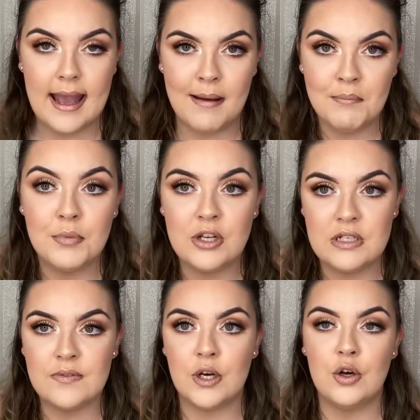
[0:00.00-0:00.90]
Beauties
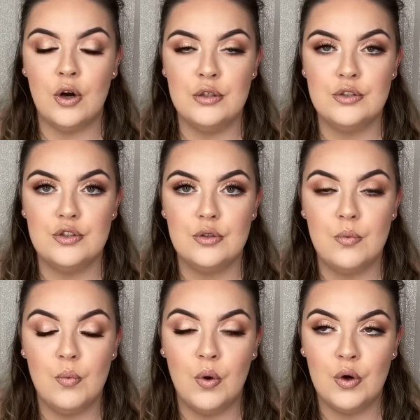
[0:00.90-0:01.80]
for a Cause
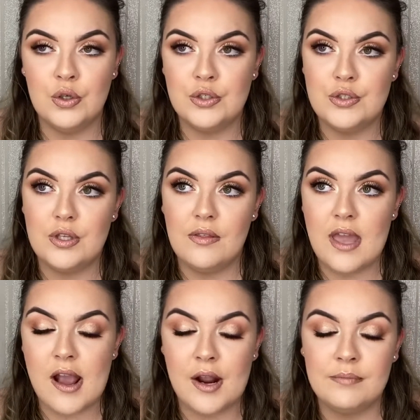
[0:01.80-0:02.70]
was
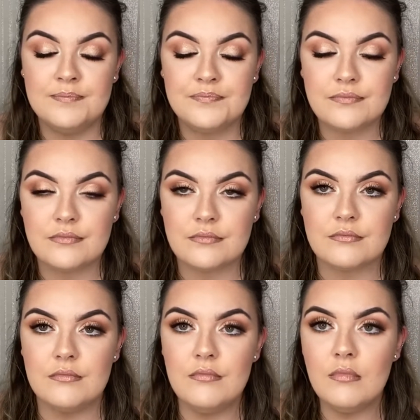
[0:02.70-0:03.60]
their
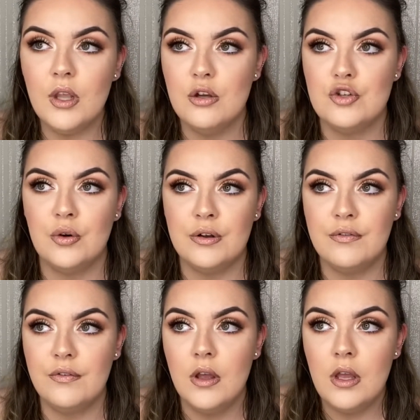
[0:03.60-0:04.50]
sort of
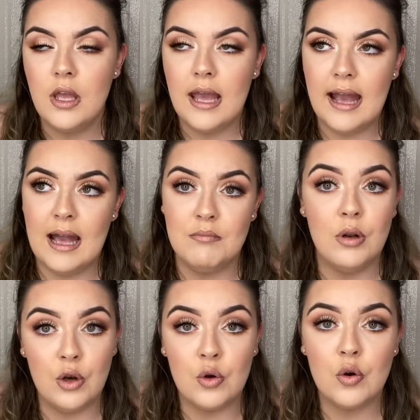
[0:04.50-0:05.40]

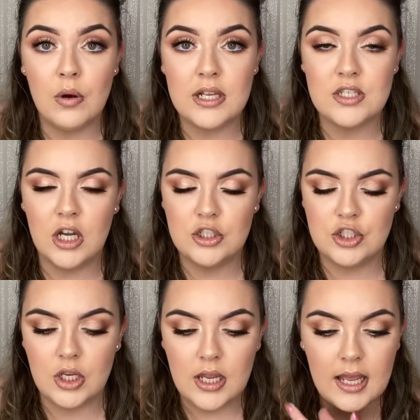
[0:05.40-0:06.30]
logo as such,
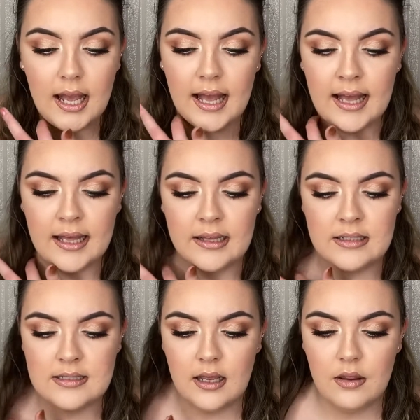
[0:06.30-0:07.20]
and
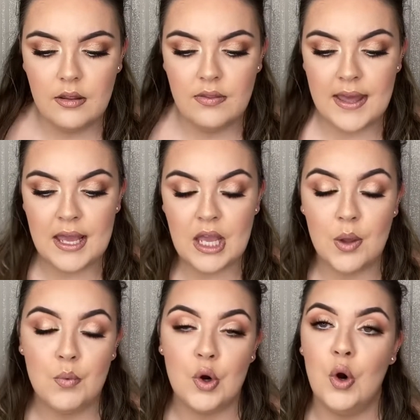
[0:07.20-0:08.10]
they
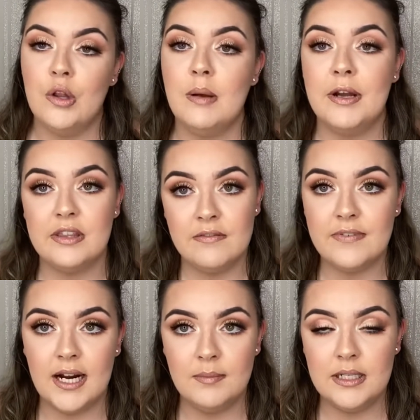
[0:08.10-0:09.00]
were all about the
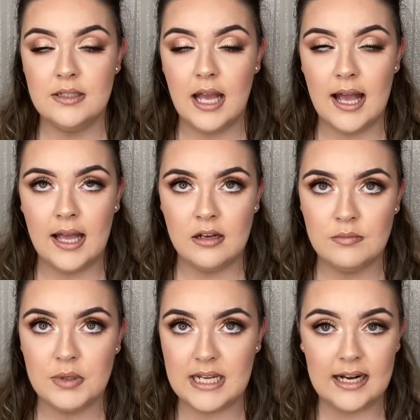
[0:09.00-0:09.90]
environment and
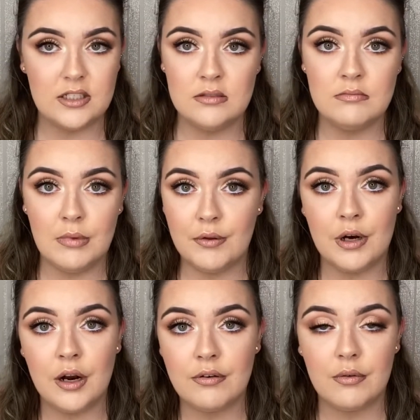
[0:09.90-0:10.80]
protecting Mother
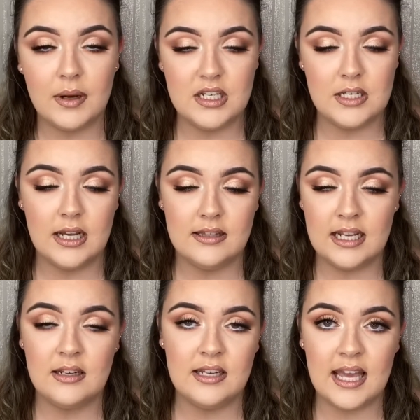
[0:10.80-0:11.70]
Earth, which at the end
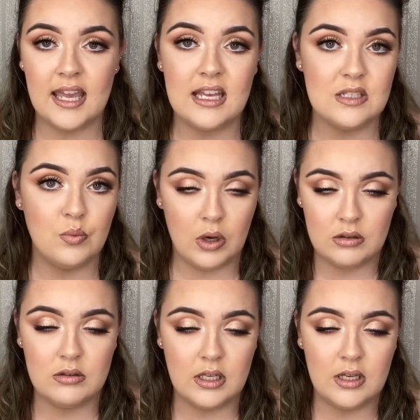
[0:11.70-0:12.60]
of the day is what
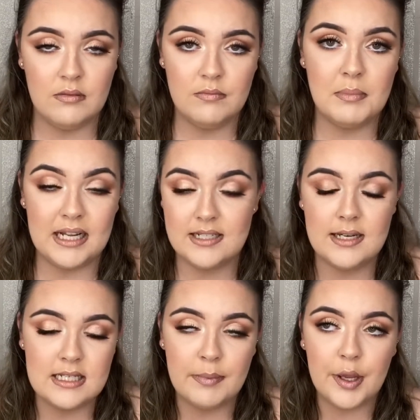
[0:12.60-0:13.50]
the pageant is
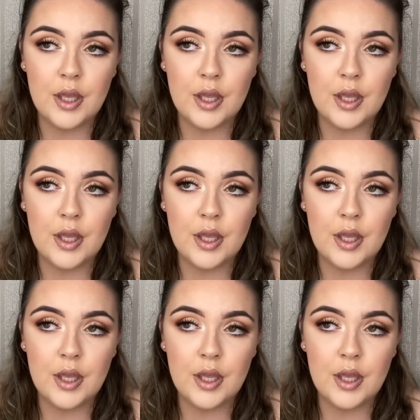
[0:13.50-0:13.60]
about.